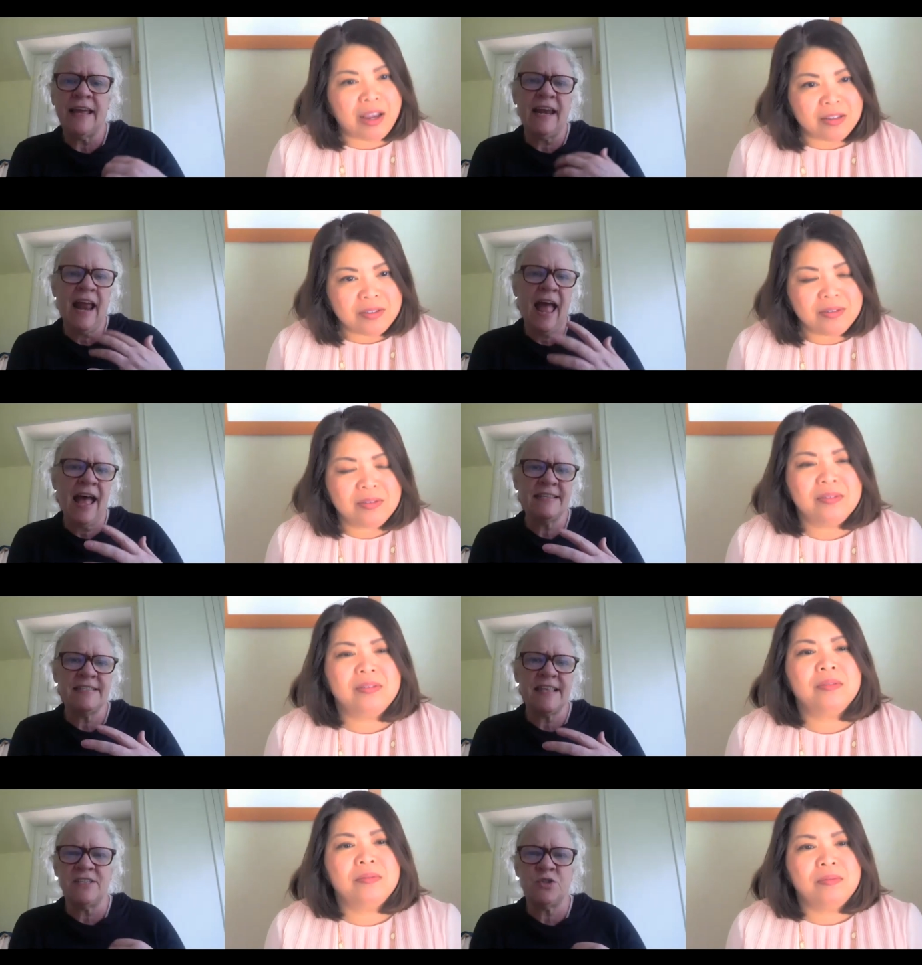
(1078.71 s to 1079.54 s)
Speaker 1: like it has
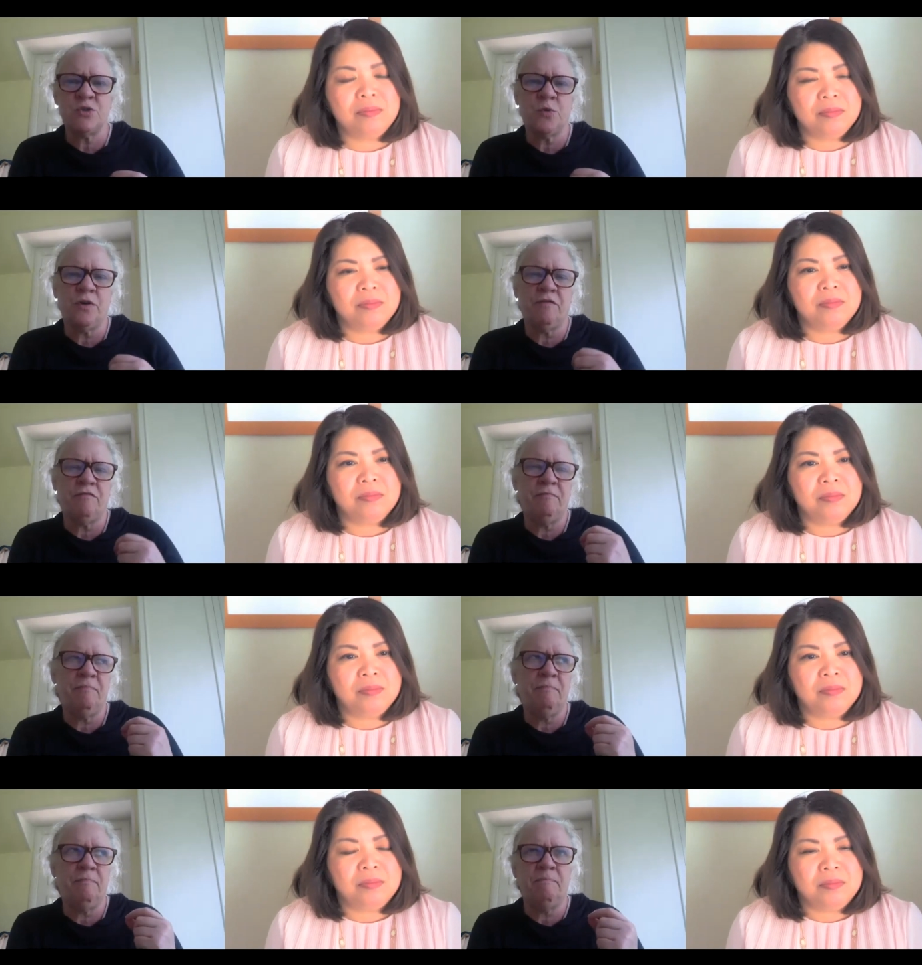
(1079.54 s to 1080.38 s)
that sort of
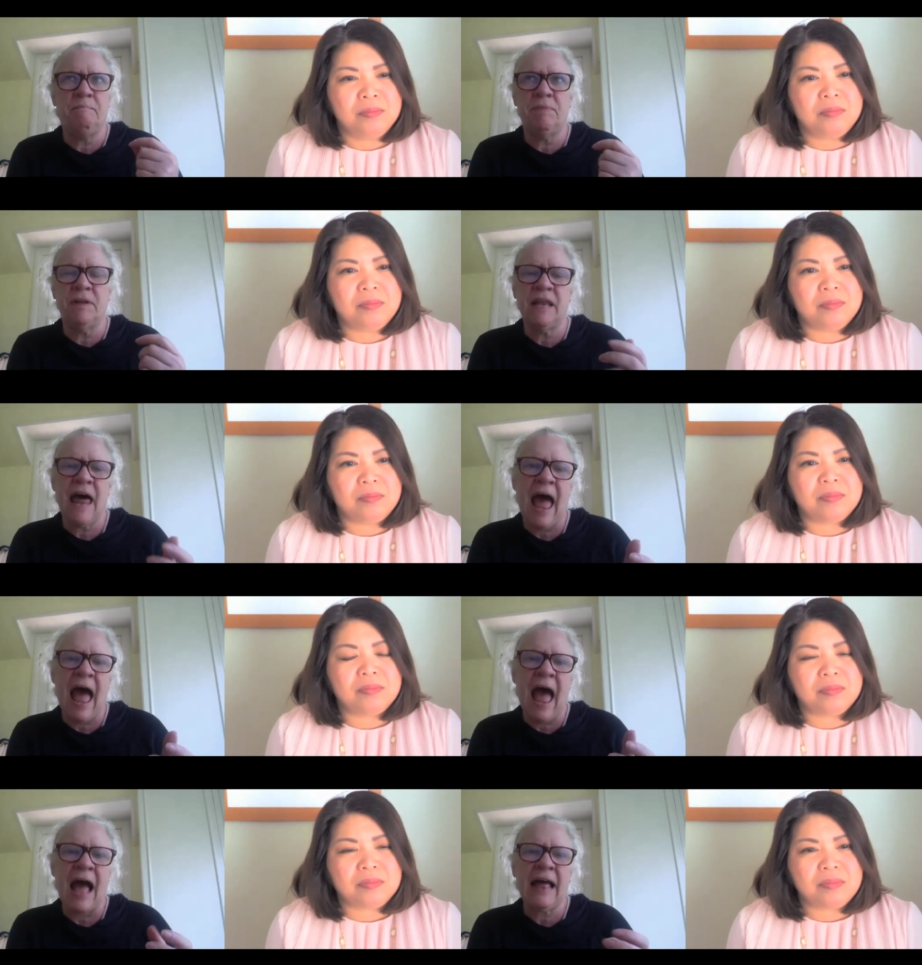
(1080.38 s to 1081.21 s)

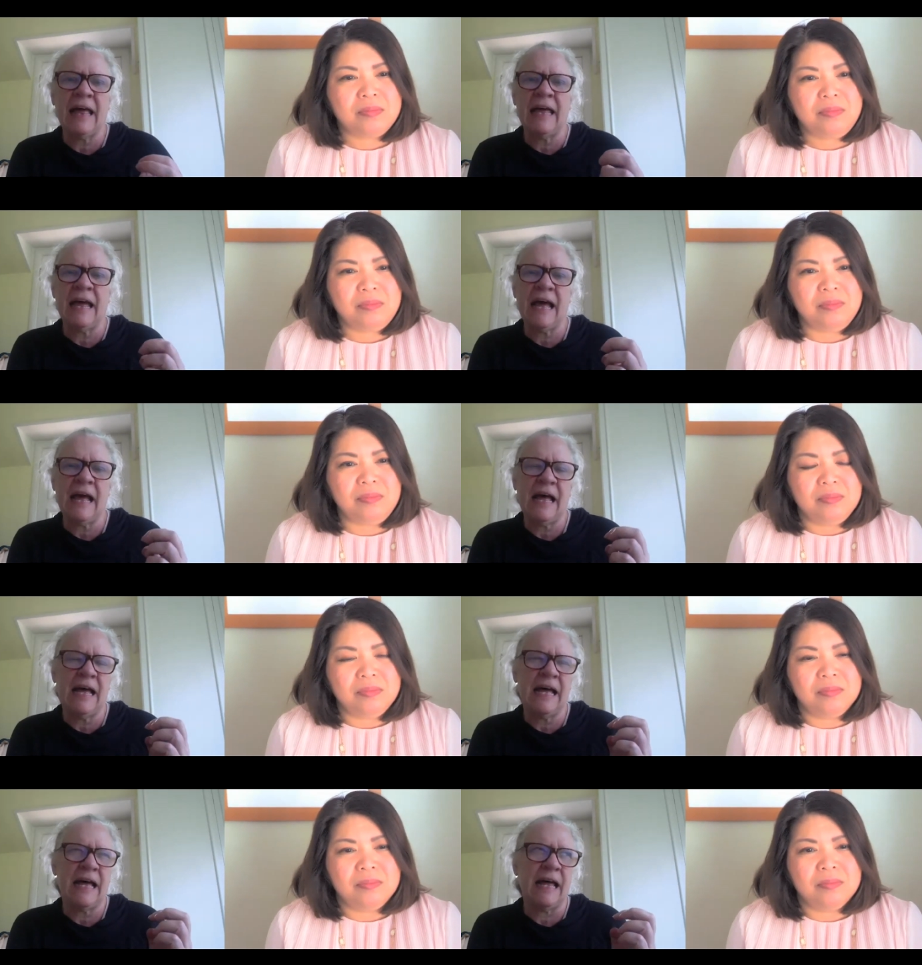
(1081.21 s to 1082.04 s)
black,
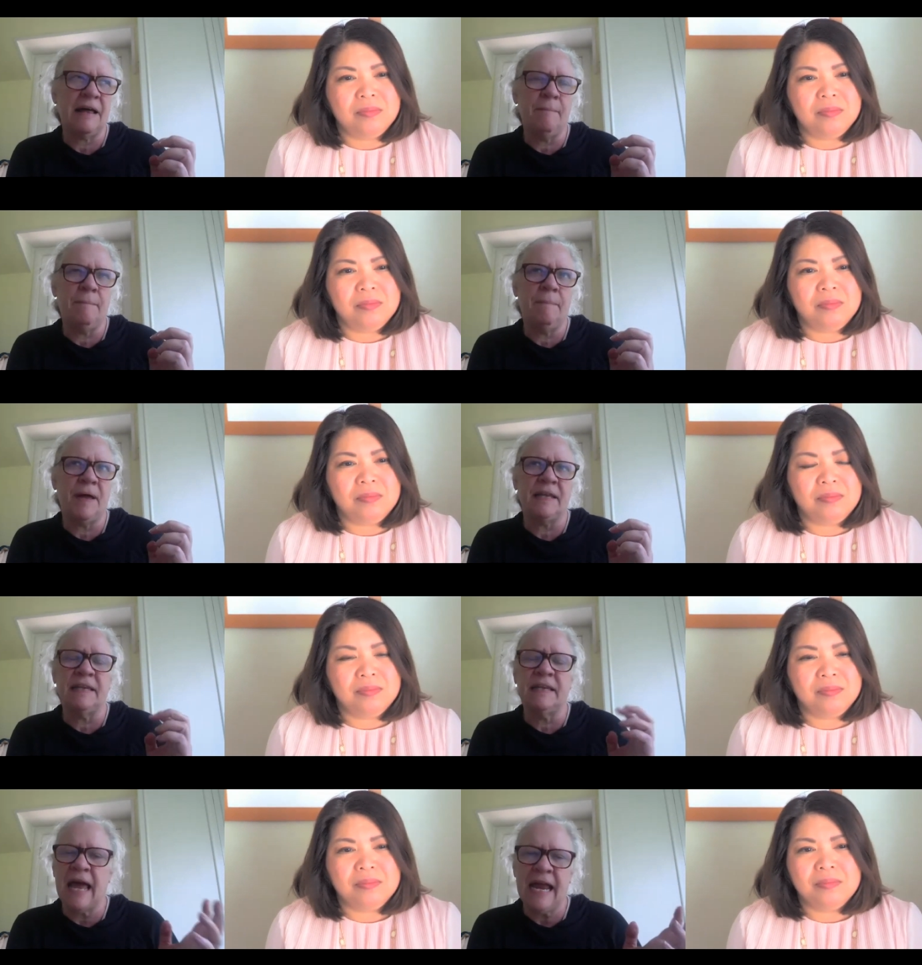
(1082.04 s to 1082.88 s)
uh,
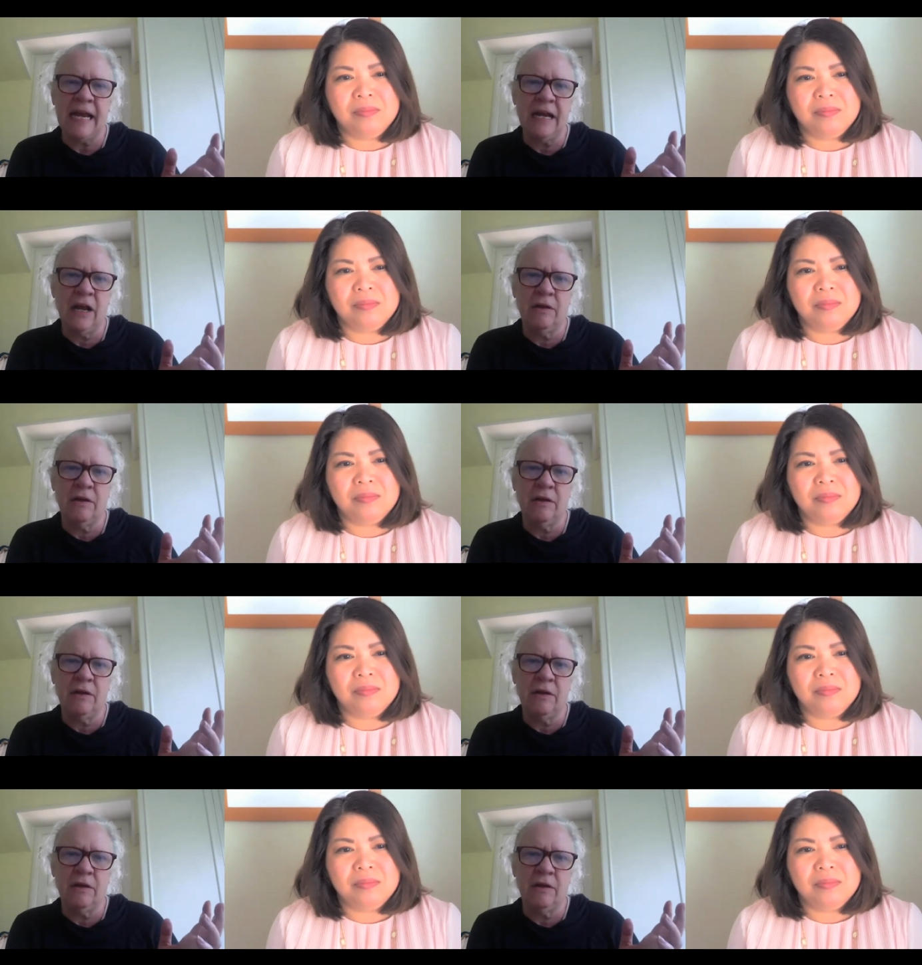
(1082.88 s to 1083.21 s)
but light